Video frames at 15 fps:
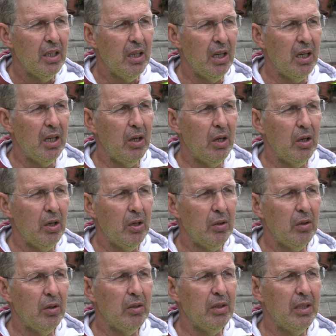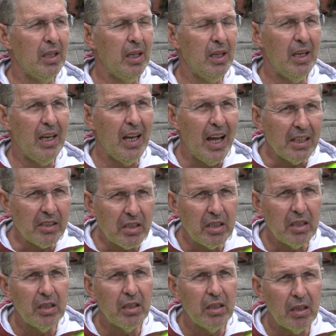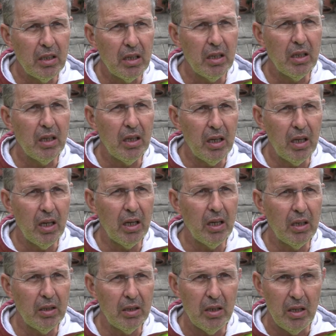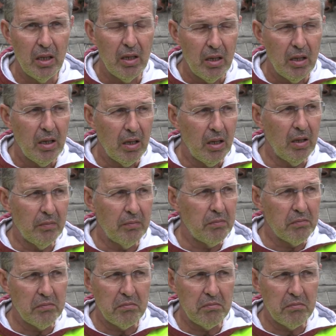uh, the last, uh, um,